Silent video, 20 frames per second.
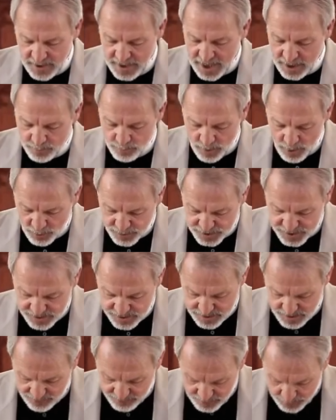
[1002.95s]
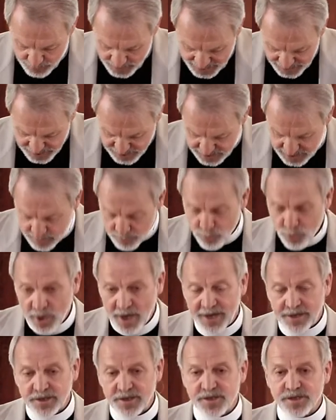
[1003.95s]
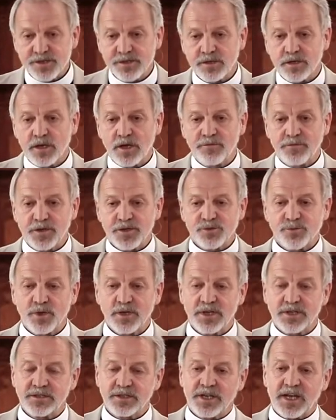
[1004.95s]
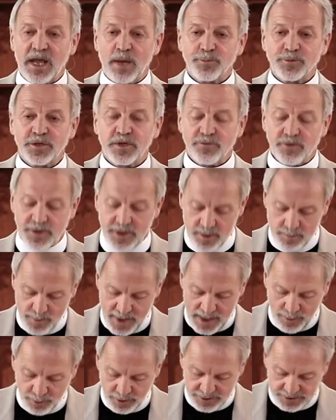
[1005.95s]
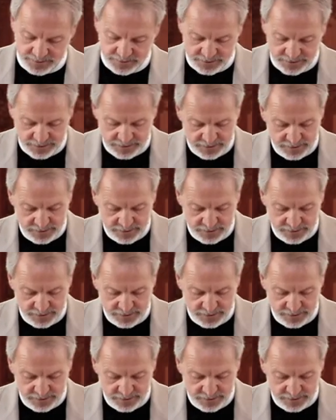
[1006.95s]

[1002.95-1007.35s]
and most of the best and brightest of Israel into captivity in Babylon,